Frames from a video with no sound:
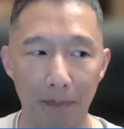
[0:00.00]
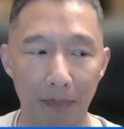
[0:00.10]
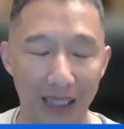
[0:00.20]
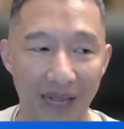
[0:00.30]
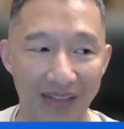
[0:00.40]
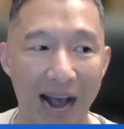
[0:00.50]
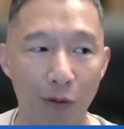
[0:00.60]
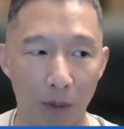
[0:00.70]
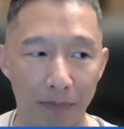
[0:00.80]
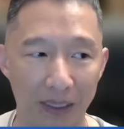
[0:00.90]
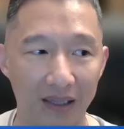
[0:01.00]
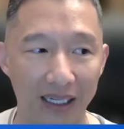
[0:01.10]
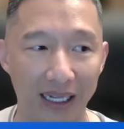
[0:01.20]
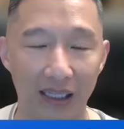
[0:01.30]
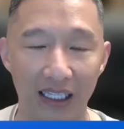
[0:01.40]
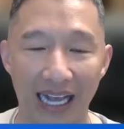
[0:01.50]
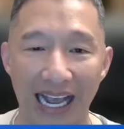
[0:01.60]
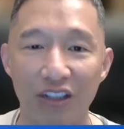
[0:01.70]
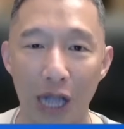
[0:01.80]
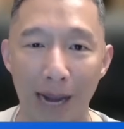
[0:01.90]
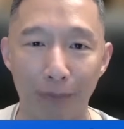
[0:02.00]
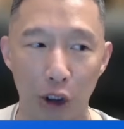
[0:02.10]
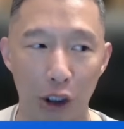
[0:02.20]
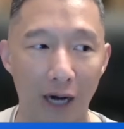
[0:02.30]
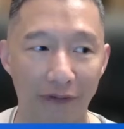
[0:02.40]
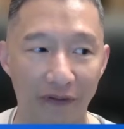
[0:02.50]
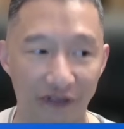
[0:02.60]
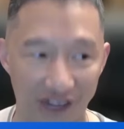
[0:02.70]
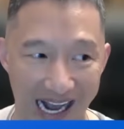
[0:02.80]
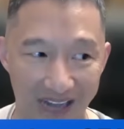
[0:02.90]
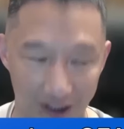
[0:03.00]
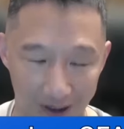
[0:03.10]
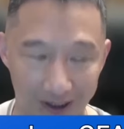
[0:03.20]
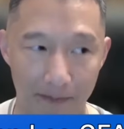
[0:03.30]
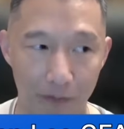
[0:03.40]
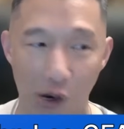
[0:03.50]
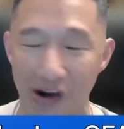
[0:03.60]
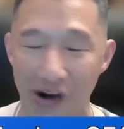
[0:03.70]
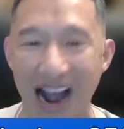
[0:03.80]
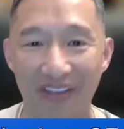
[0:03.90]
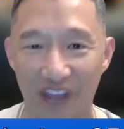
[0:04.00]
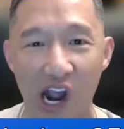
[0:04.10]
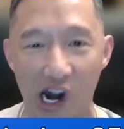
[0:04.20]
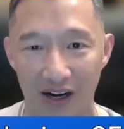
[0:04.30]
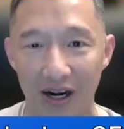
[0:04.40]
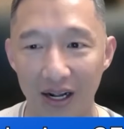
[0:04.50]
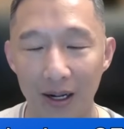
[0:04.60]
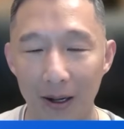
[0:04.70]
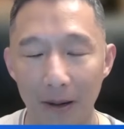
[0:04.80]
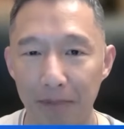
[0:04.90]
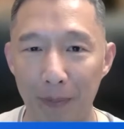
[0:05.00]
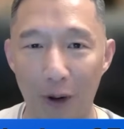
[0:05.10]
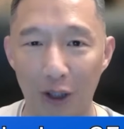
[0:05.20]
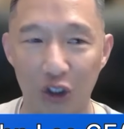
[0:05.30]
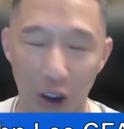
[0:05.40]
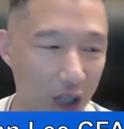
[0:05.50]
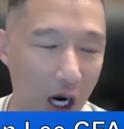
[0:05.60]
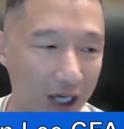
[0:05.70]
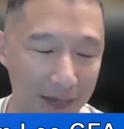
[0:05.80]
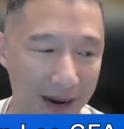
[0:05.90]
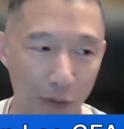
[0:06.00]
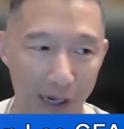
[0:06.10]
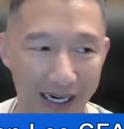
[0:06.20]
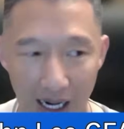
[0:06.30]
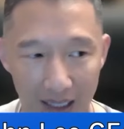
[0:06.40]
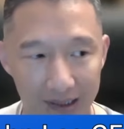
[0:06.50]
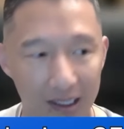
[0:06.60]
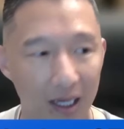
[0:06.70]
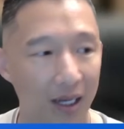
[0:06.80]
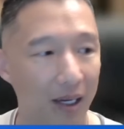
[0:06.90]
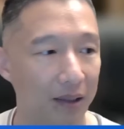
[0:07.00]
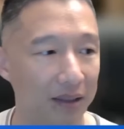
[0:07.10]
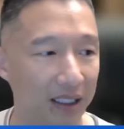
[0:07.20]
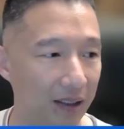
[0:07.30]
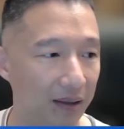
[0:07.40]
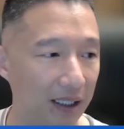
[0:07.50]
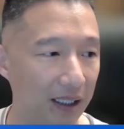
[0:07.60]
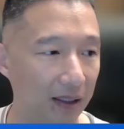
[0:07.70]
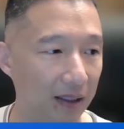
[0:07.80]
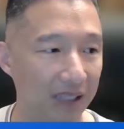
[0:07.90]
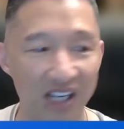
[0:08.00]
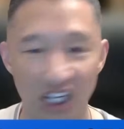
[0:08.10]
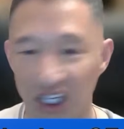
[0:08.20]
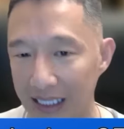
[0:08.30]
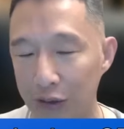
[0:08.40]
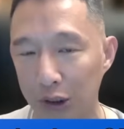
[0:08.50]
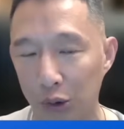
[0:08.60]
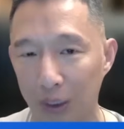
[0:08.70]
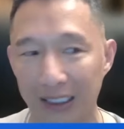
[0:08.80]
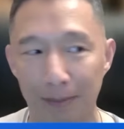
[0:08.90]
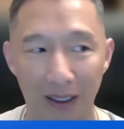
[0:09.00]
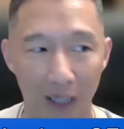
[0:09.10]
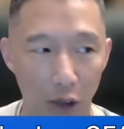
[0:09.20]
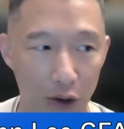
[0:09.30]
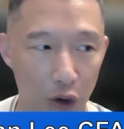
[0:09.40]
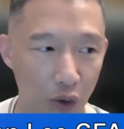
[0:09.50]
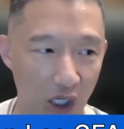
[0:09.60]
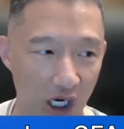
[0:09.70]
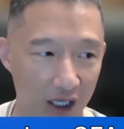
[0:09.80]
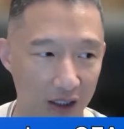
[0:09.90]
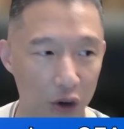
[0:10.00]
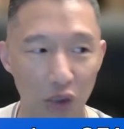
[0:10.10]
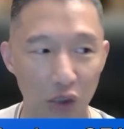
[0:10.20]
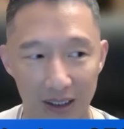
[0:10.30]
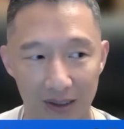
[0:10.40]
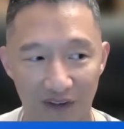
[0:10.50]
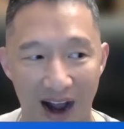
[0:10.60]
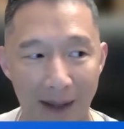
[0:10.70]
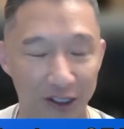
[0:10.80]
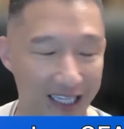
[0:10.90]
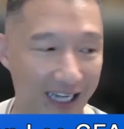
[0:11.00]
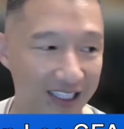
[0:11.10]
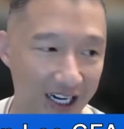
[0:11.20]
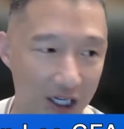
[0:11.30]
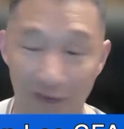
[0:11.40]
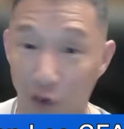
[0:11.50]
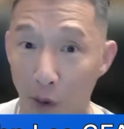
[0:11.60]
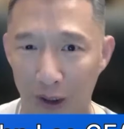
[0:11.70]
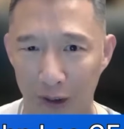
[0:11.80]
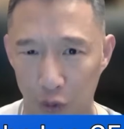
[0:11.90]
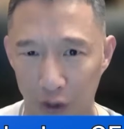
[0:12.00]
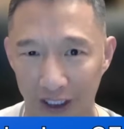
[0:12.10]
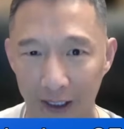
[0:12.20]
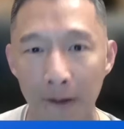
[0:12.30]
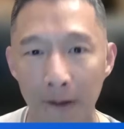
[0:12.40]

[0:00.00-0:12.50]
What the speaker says: And that will be the end chapter of a fiat system. We're not there. People are still talking about rate cuts. The 10-year interest rate is below the 2-year. 2-year is 5%, 10 years 4.3.